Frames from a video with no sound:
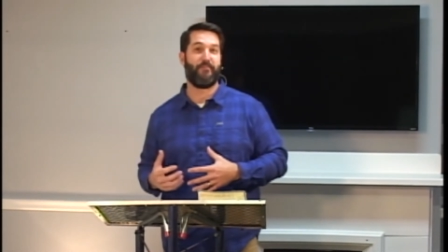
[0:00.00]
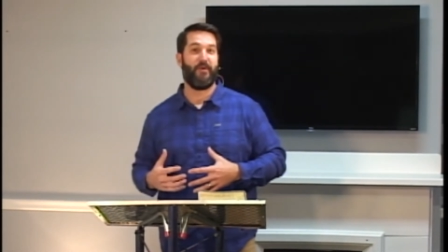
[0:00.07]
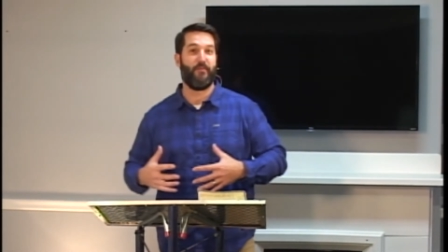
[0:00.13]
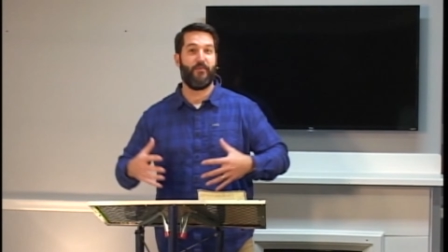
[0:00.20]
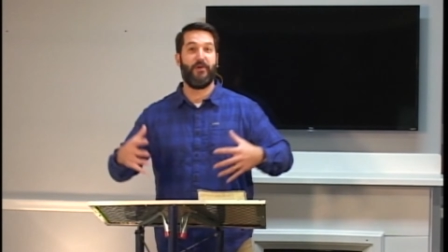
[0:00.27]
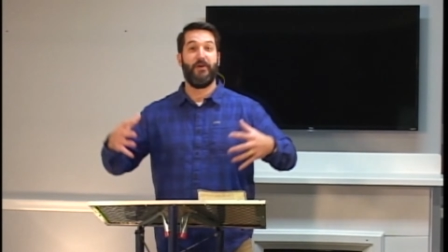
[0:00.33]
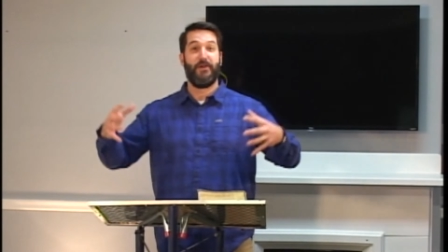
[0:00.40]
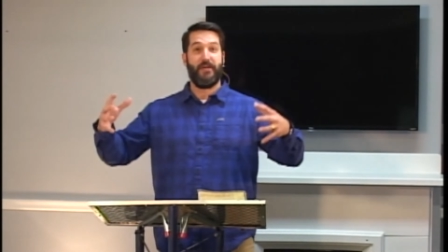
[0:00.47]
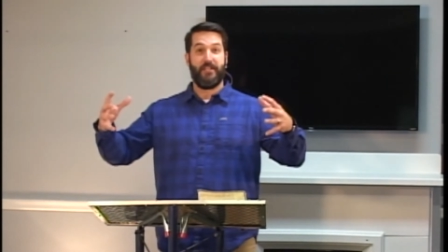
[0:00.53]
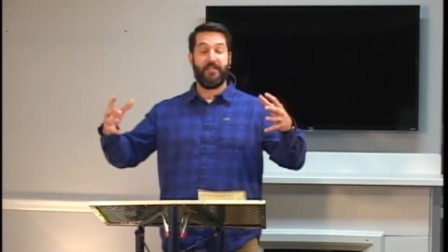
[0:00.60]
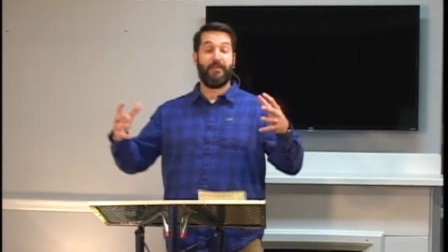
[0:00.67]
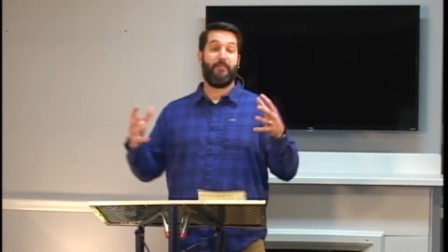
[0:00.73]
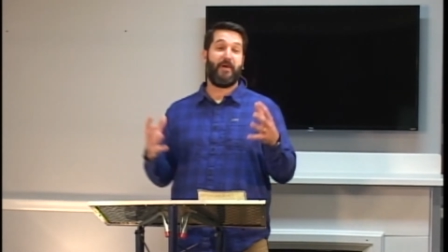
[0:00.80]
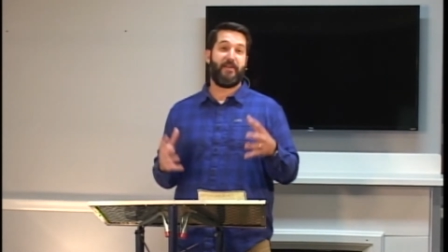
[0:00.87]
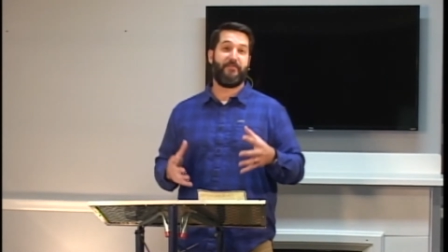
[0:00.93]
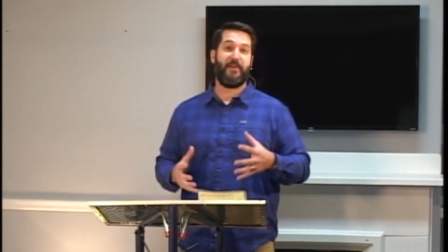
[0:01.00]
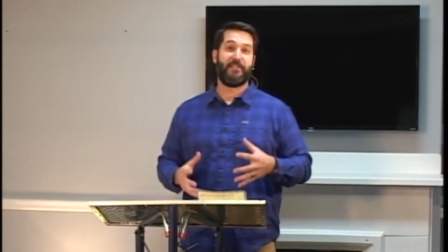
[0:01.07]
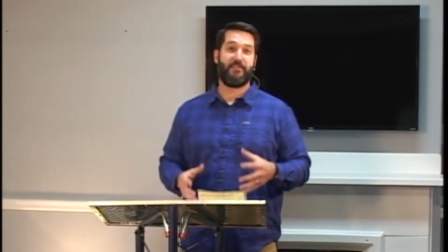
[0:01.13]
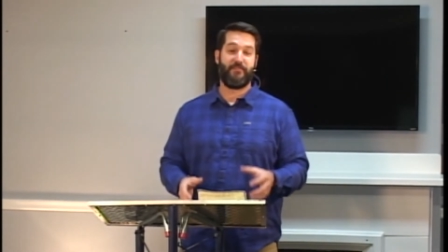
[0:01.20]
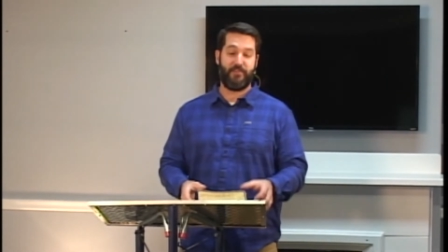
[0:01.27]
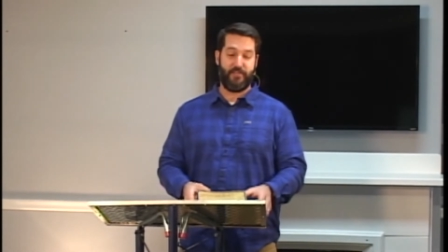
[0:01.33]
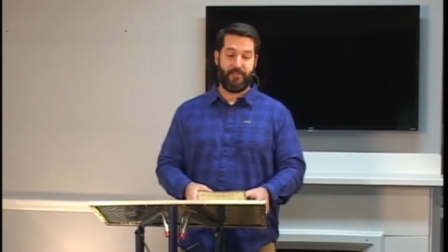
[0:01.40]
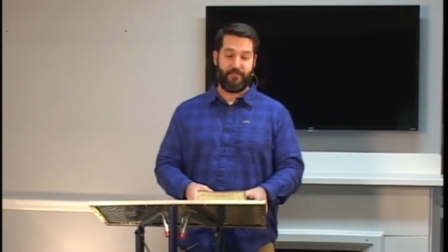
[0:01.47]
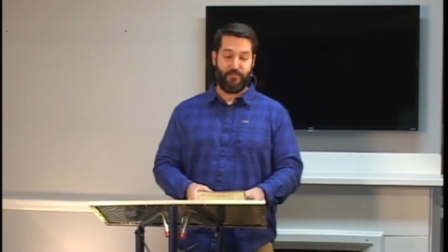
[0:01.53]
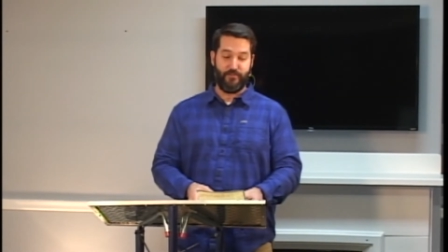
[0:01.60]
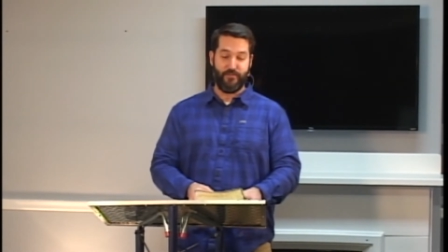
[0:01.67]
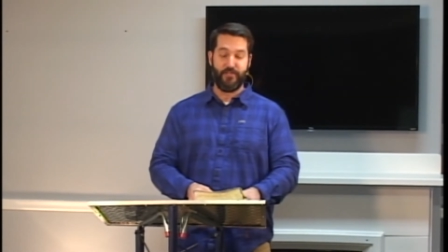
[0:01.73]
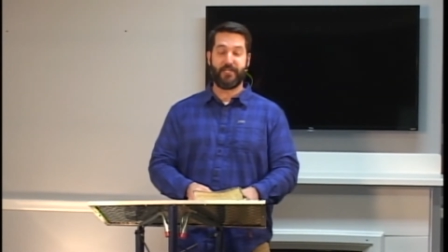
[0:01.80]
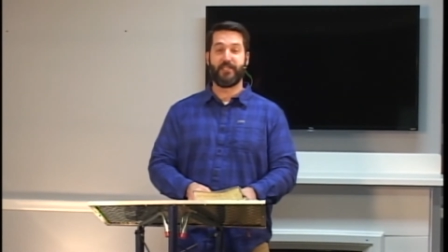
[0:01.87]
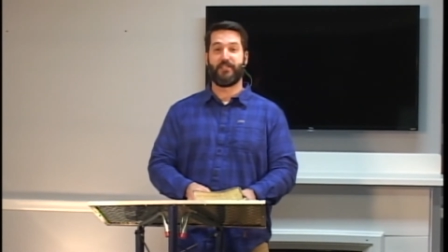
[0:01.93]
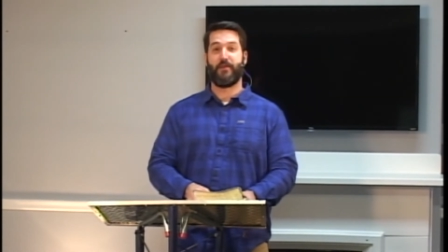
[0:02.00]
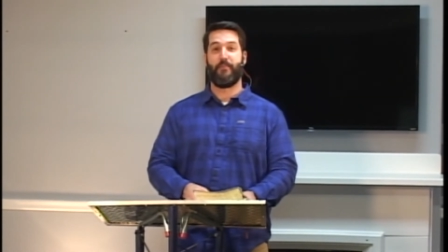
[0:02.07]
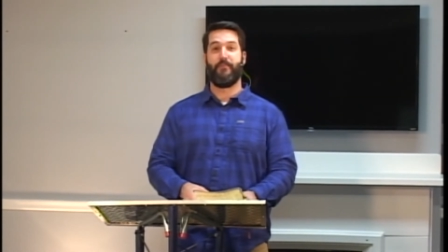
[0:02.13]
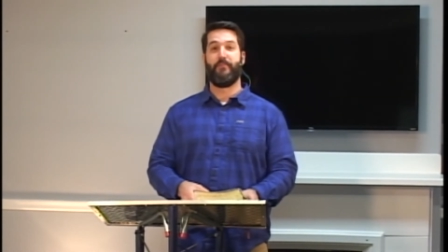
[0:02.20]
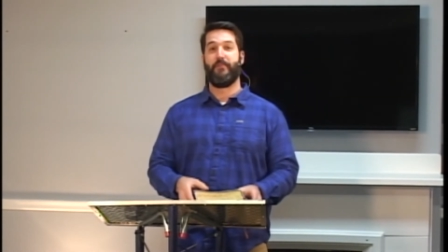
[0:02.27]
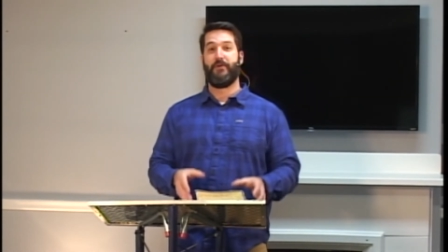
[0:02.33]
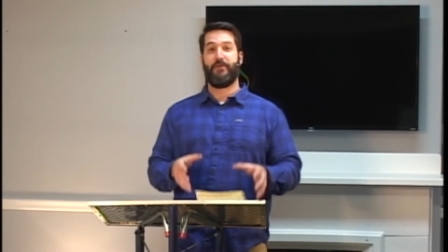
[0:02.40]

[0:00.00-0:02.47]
But what, matter of fact, if you, if you look at the,